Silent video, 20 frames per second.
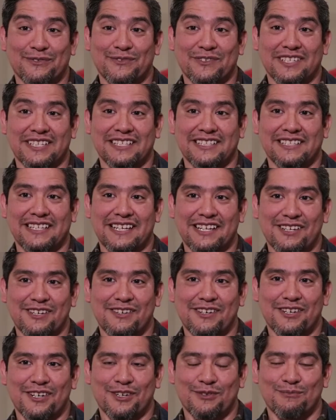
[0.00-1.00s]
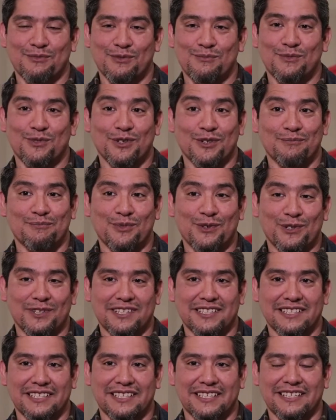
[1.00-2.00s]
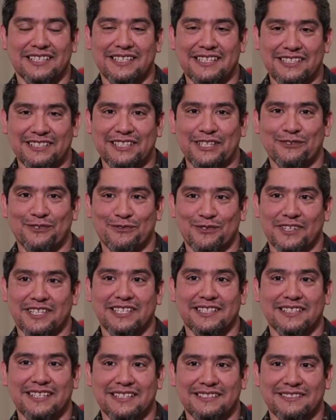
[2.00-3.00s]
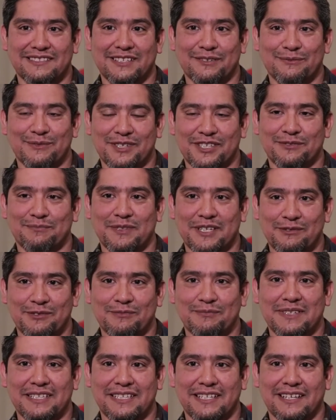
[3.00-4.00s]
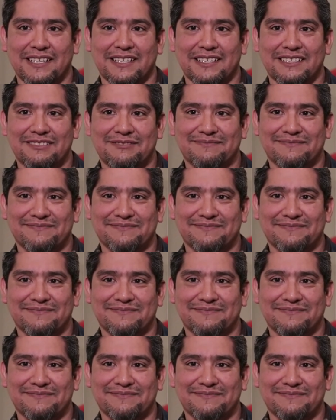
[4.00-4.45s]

forget that car, but more importantly, I'll never forget that summer I spent with my dad.